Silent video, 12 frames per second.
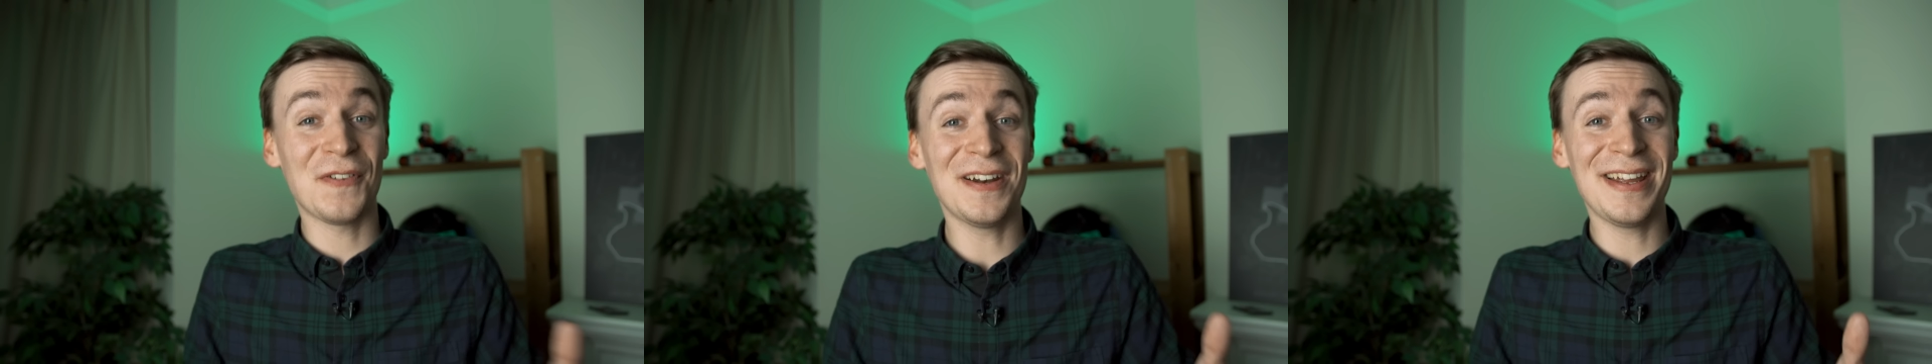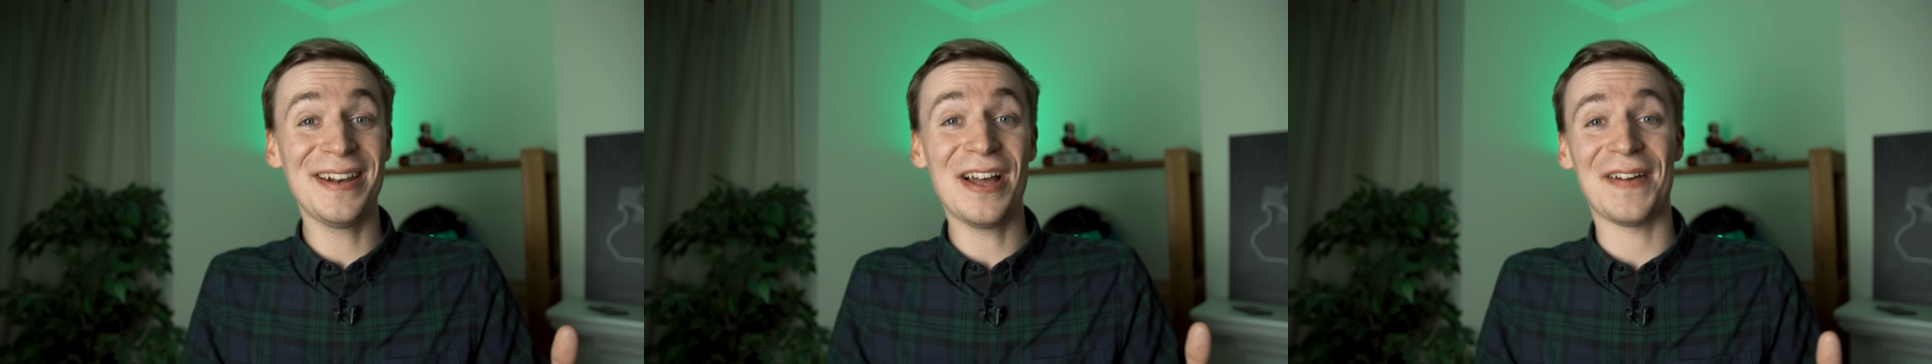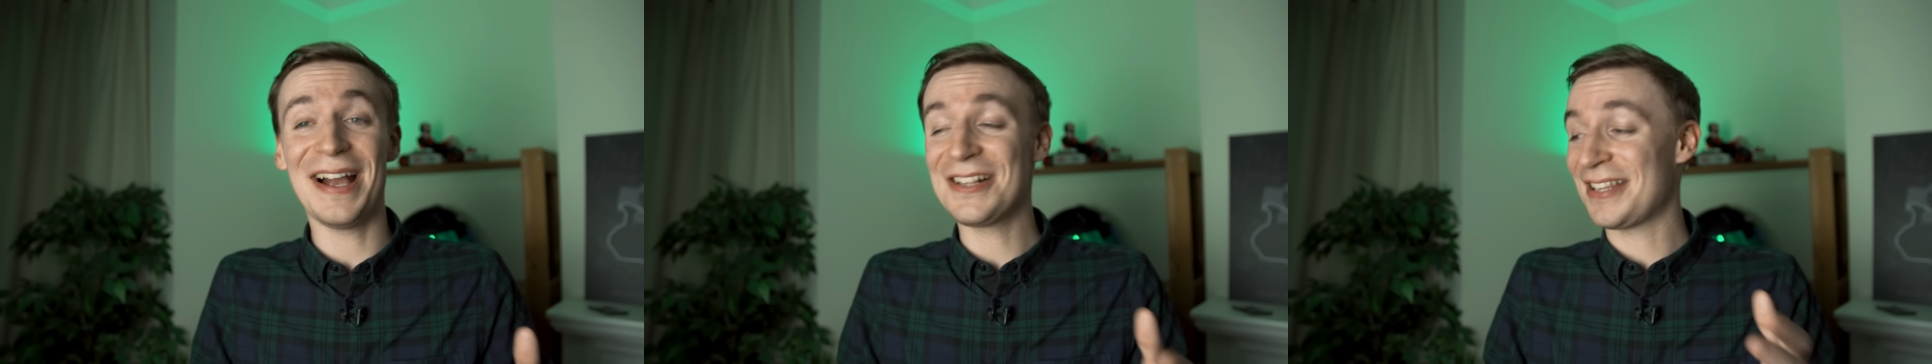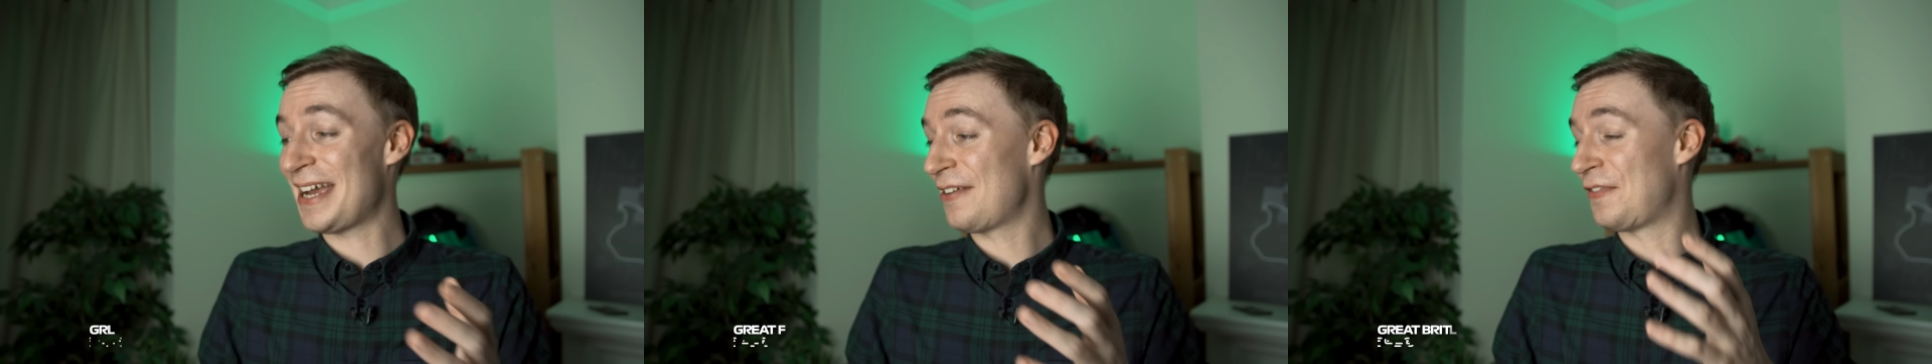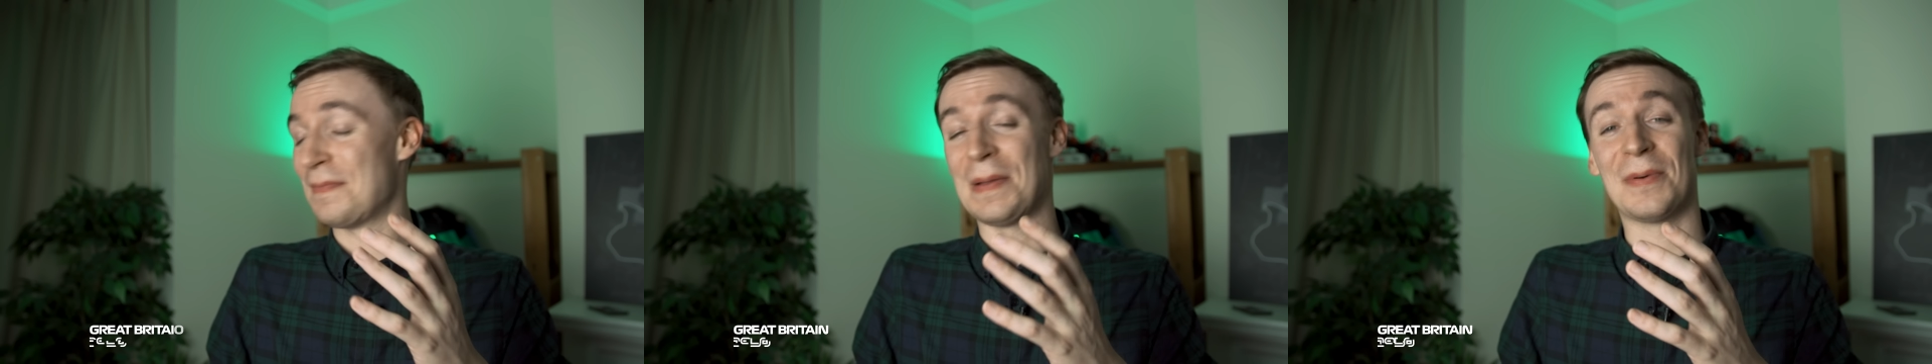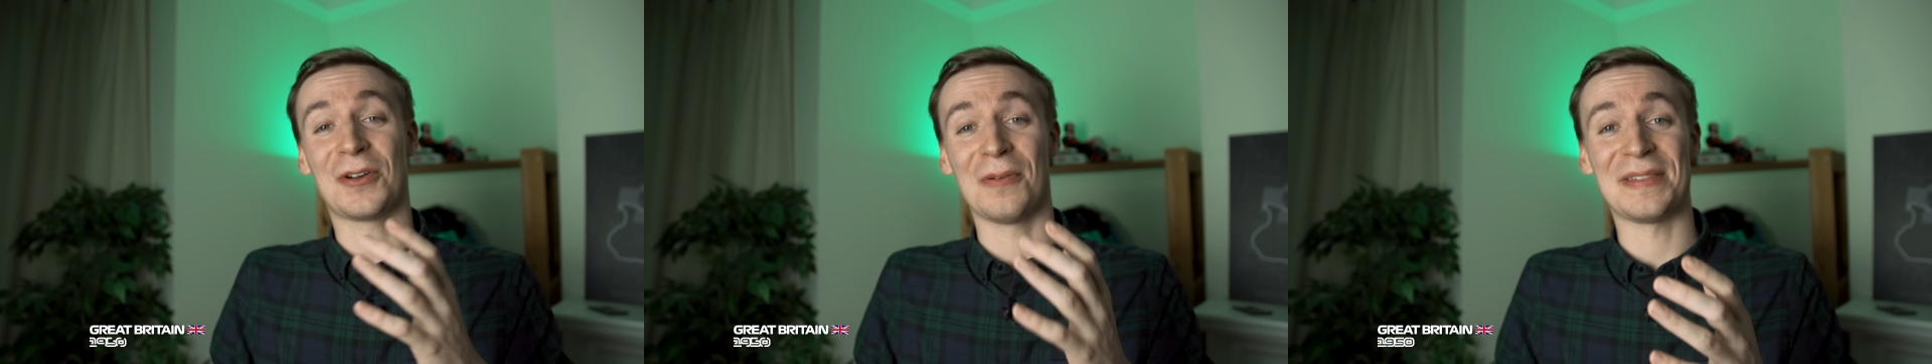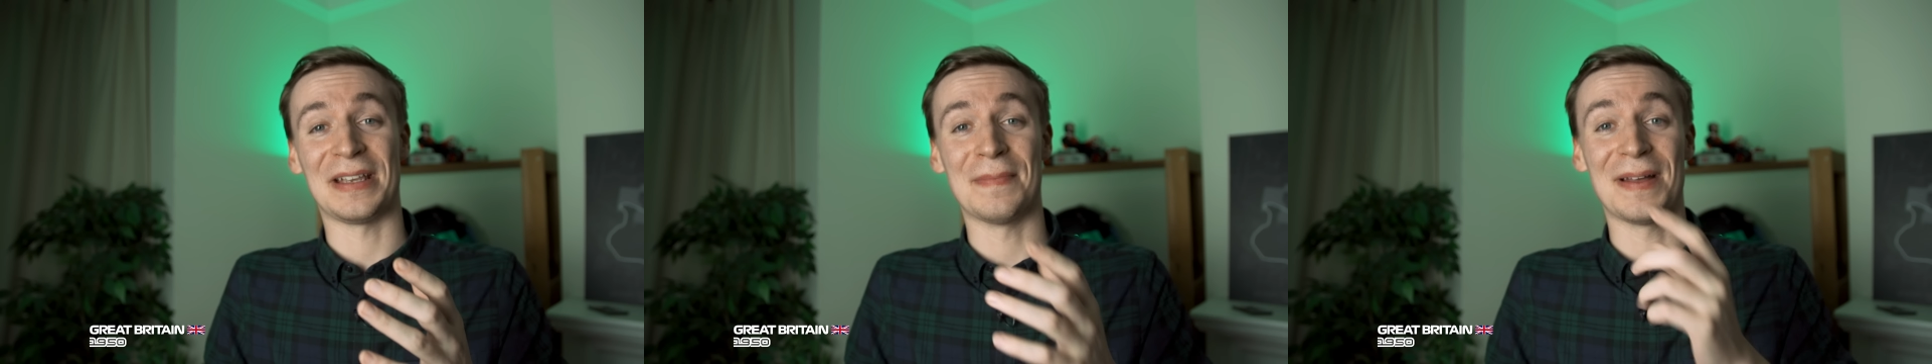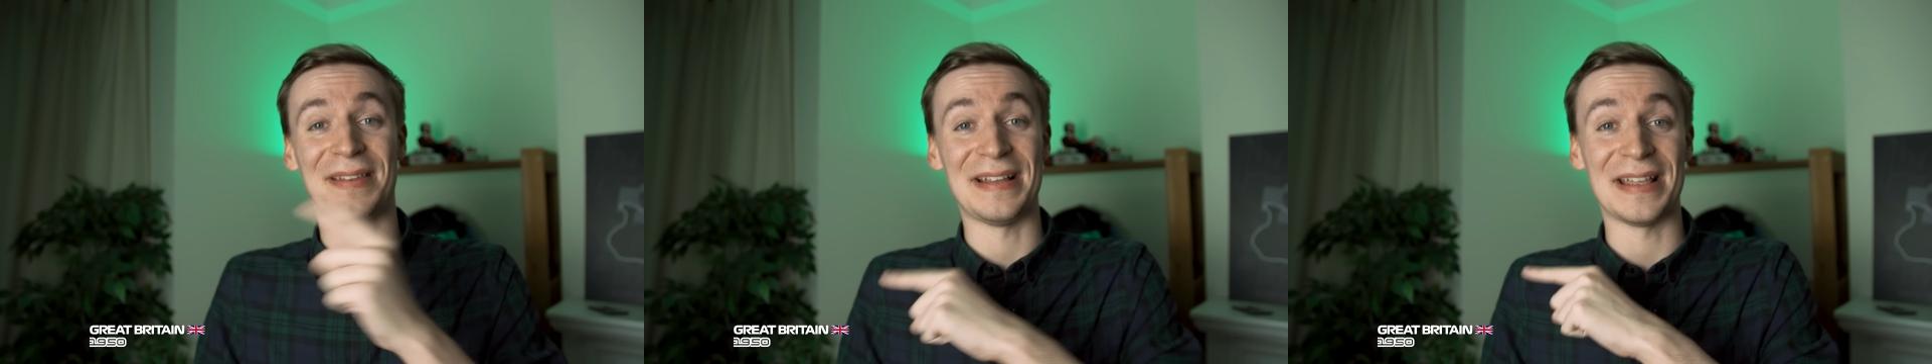funny enough, I actually had a few people commenting
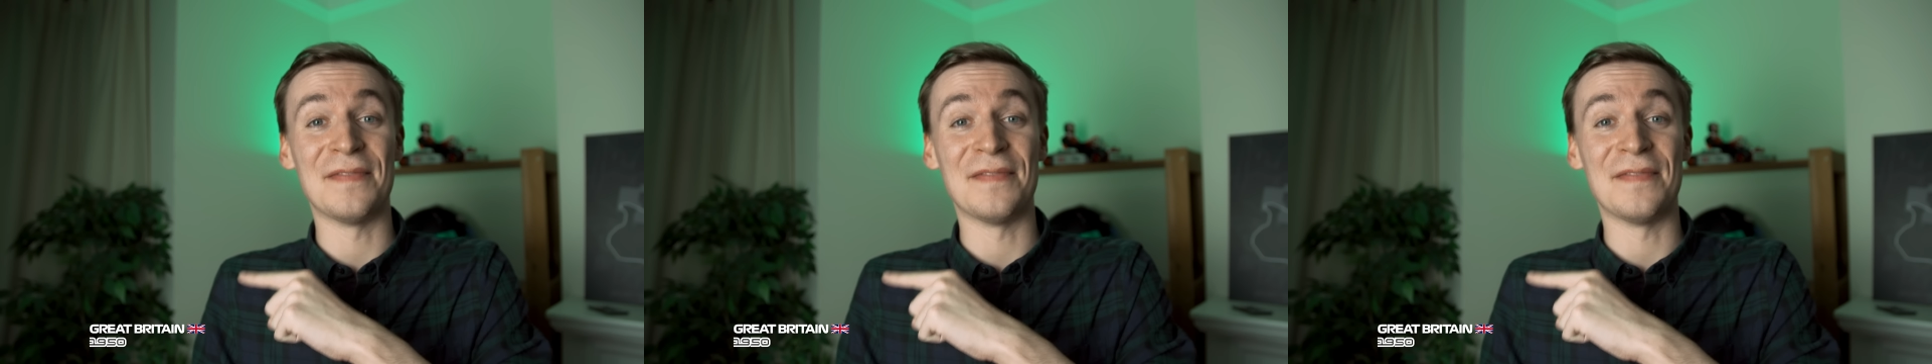about these